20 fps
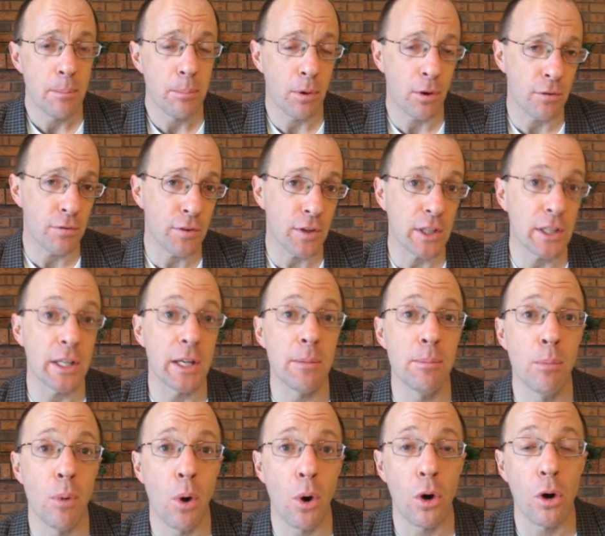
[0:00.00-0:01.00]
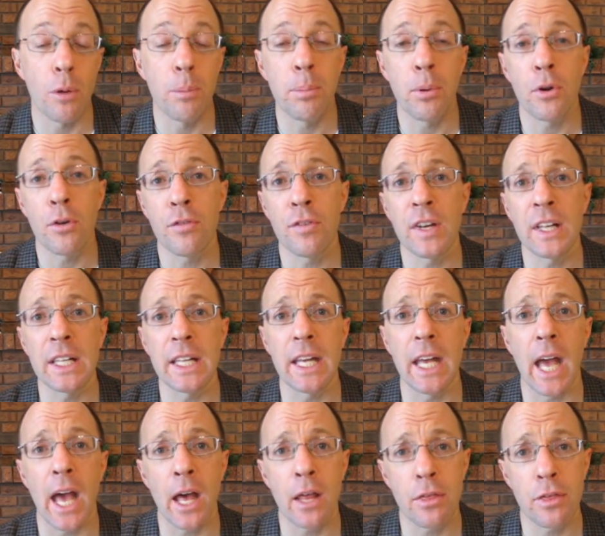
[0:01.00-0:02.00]
perfectly moral,
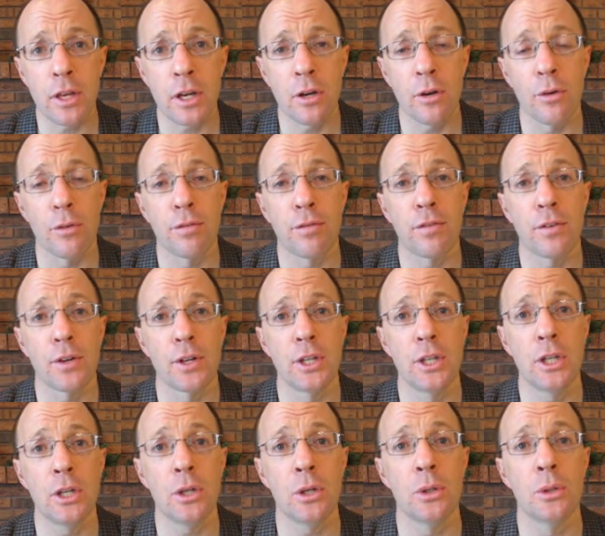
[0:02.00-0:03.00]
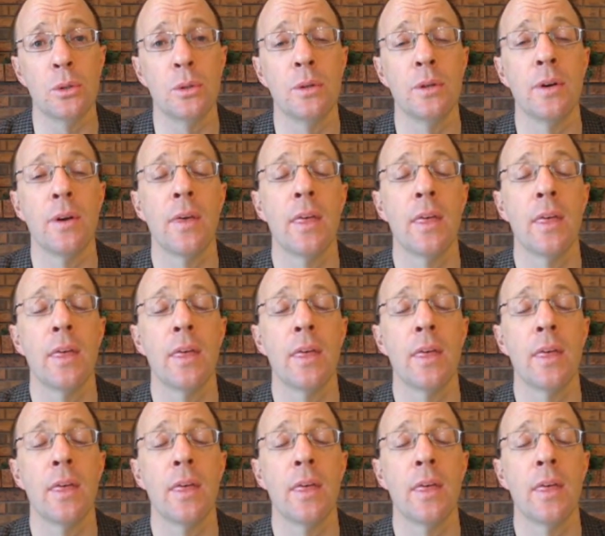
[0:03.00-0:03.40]
perfectly ethical for you